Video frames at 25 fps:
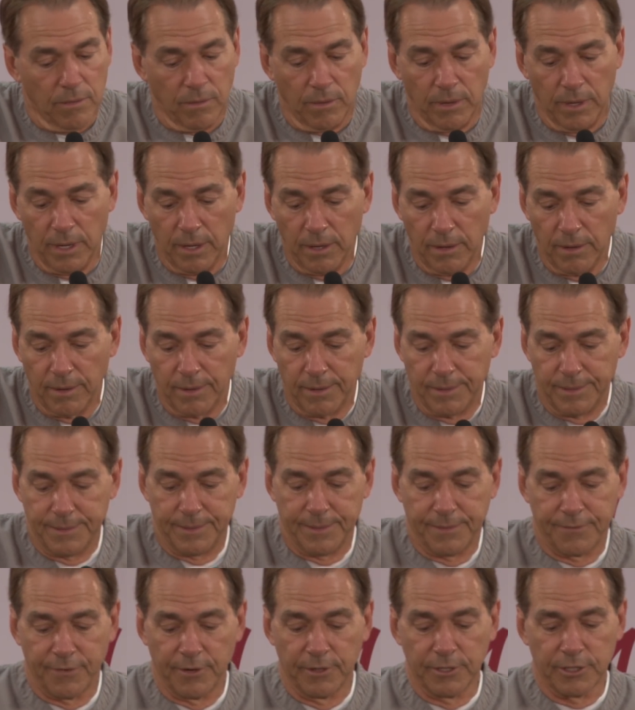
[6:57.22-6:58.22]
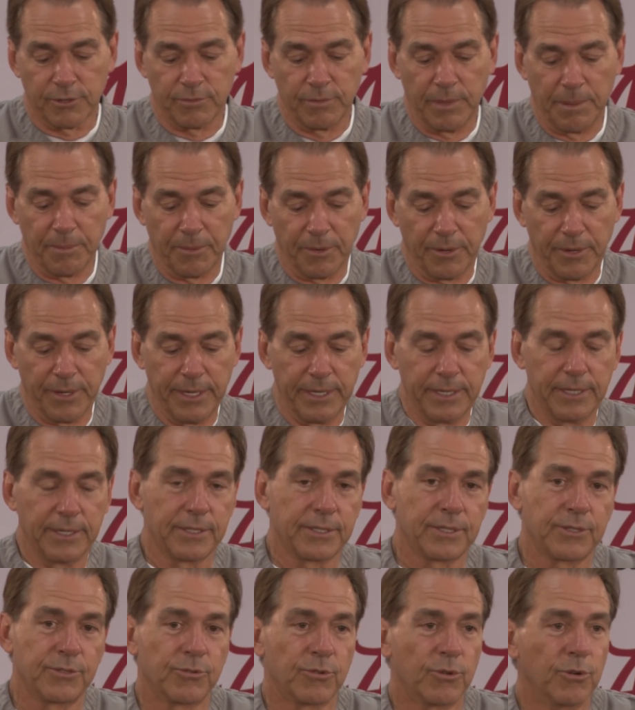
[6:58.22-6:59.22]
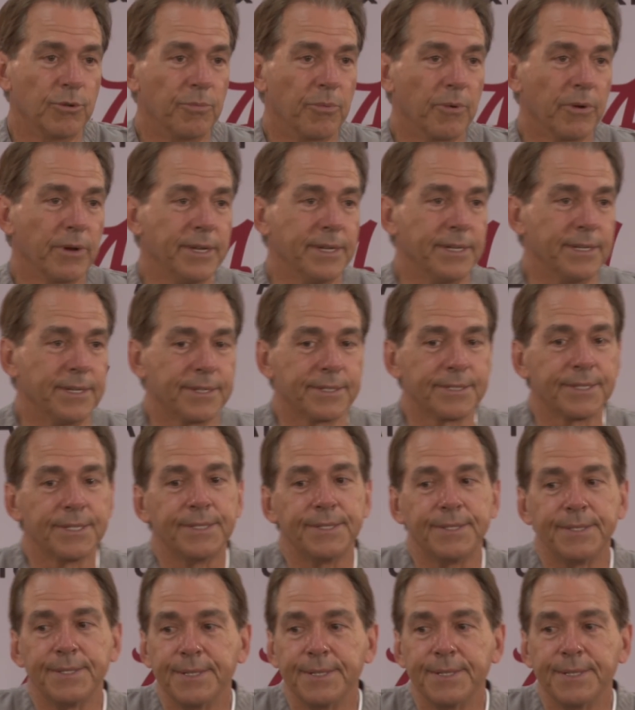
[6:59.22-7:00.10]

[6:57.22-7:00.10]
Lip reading: Well, first memory is Drew Brees.